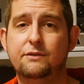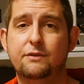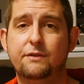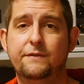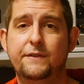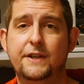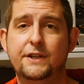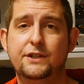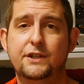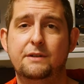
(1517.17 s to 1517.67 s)

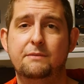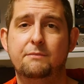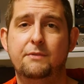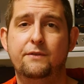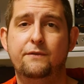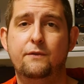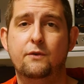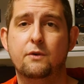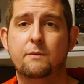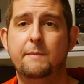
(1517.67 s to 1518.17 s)
revision
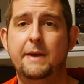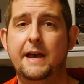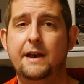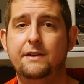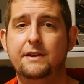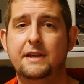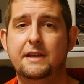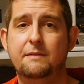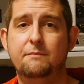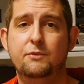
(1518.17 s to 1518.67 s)
before
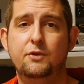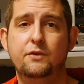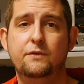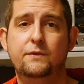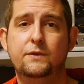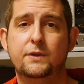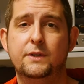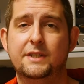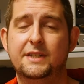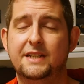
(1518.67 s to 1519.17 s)
Maoyan moved
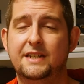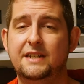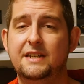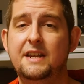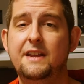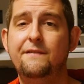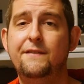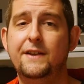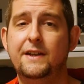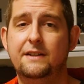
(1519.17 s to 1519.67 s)
to a
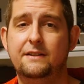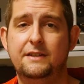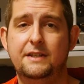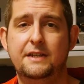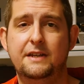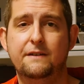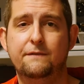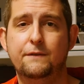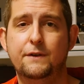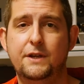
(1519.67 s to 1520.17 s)
significantly
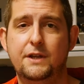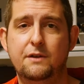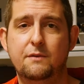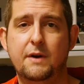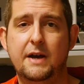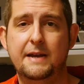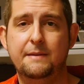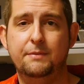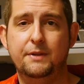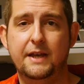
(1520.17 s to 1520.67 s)
different
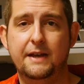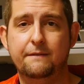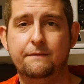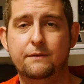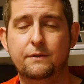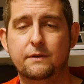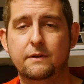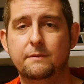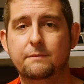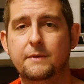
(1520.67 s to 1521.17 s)
UI
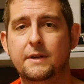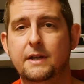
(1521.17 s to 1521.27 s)
platform.